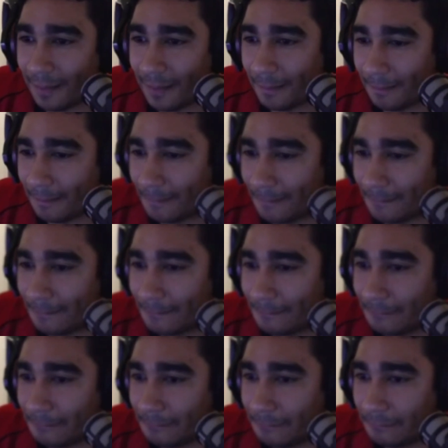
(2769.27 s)

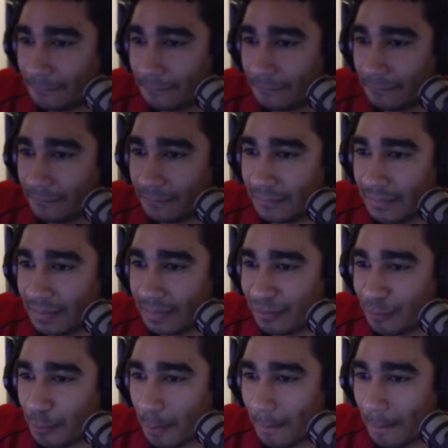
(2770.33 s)

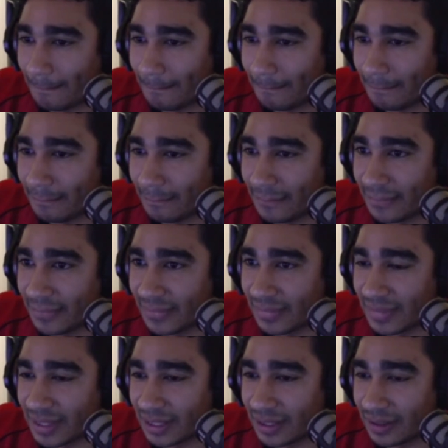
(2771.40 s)

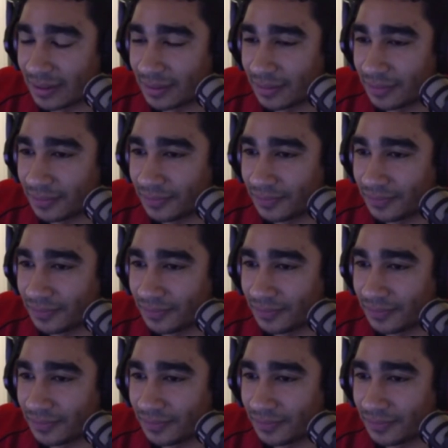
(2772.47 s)
(silent)